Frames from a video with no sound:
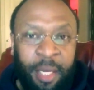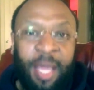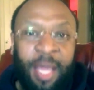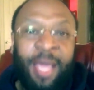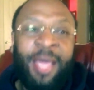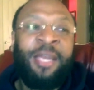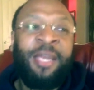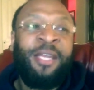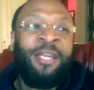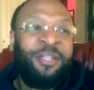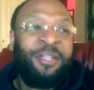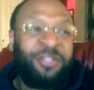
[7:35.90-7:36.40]

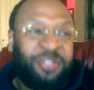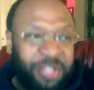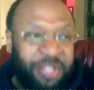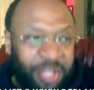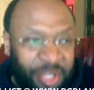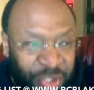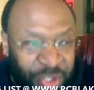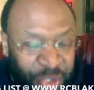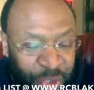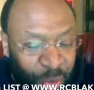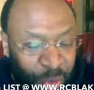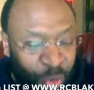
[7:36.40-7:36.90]
and an
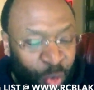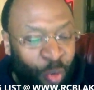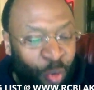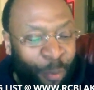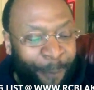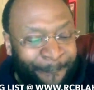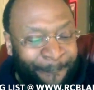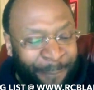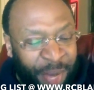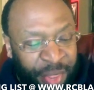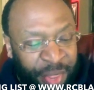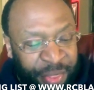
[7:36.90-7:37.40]

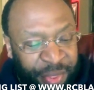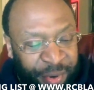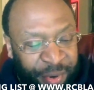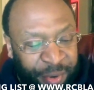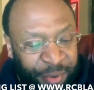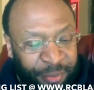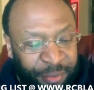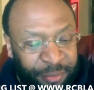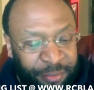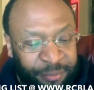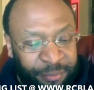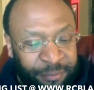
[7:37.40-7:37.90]
intentional
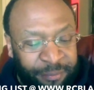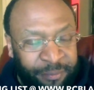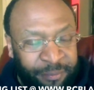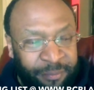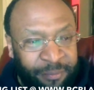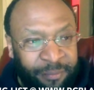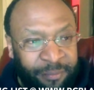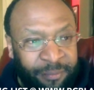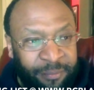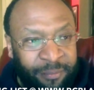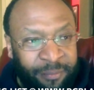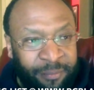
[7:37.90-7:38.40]
mother.
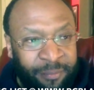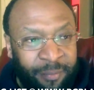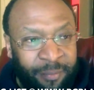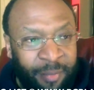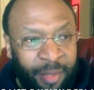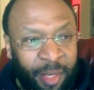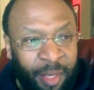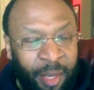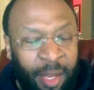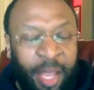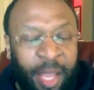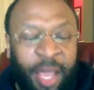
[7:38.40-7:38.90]

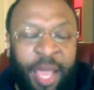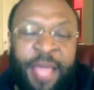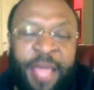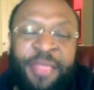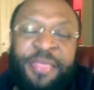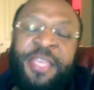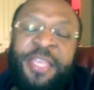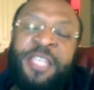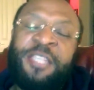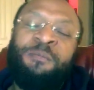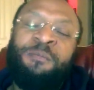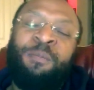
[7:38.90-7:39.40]

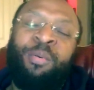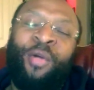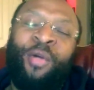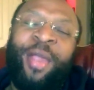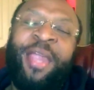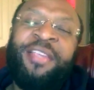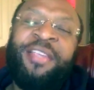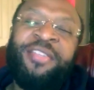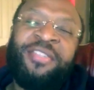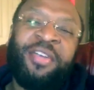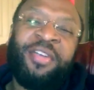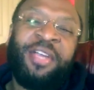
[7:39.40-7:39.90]
And this
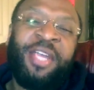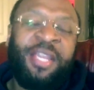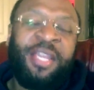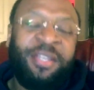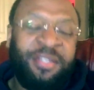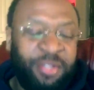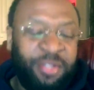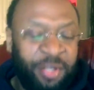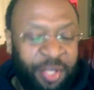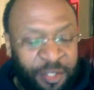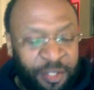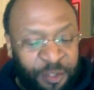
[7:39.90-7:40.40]
brings her
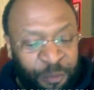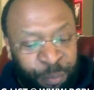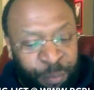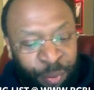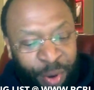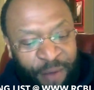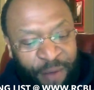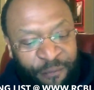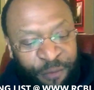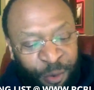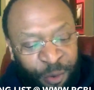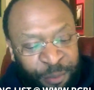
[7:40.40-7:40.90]
into this
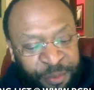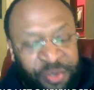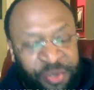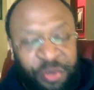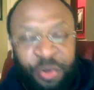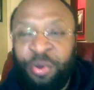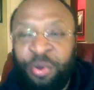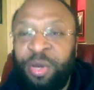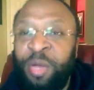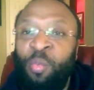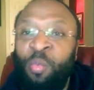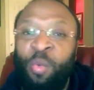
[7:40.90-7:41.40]
Proverbs
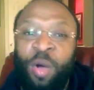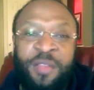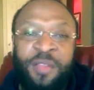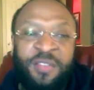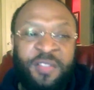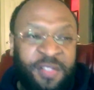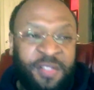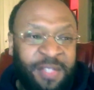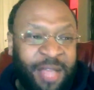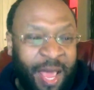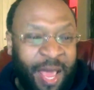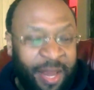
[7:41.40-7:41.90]

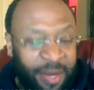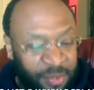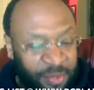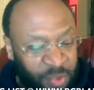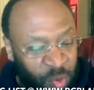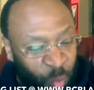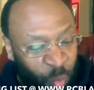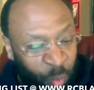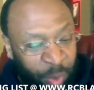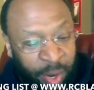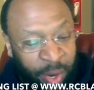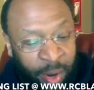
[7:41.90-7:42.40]
31
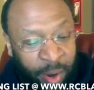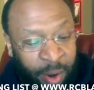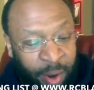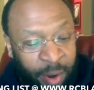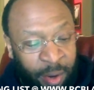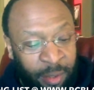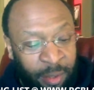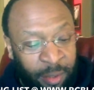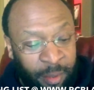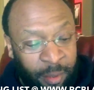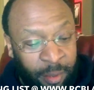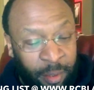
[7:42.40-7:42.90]
status
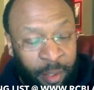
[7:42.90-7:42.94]
where